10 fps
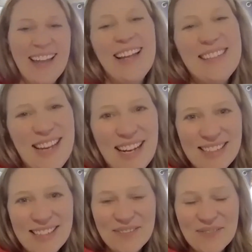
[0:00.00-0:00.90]
That's
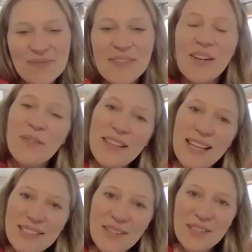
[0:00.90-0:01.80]
awesome. Well,
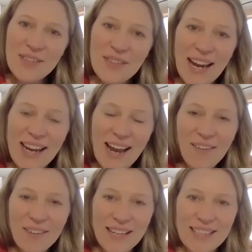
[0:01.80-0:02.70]
thanks so much for hanging
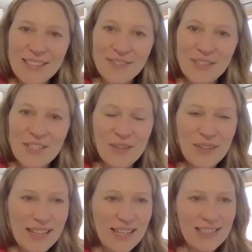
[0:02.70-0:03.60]
out with us and for
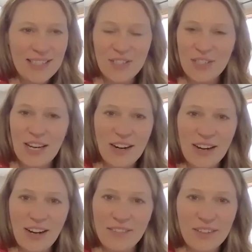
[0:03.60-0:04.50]
doing this and
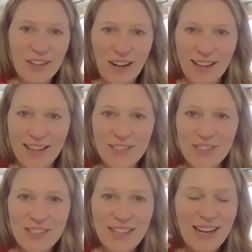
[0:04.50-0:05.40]
sharing all of your
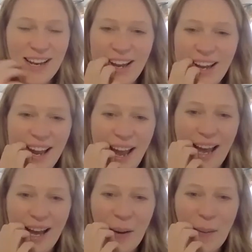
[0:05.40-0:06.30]
knowledge. Yeah.
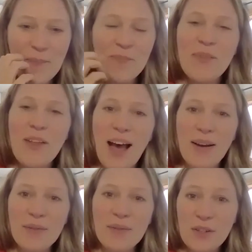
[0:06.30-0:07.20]

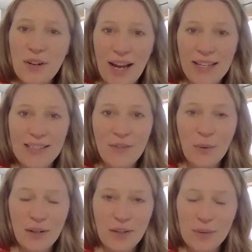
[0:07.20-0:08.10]
So guys, if you
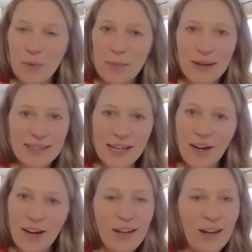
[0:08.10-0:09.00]
want to learn more about
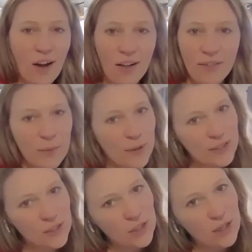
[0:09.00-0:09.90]
Sara and all of her books
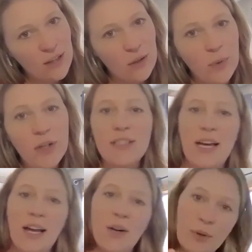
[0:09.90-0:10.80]
that she either works
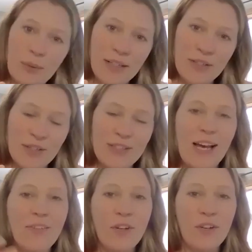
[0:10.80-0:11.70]
on or writes
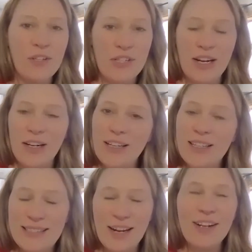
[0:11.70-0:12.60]
herself, go to
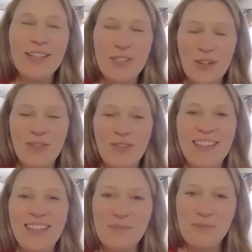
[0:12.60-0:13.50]

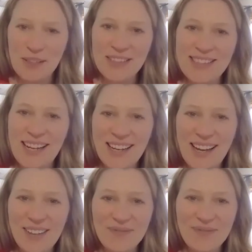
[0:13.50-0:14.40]

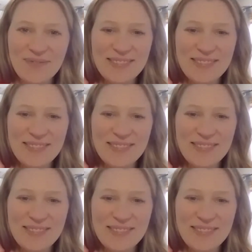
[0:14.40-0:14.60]
sarahschonfeldbooks.com.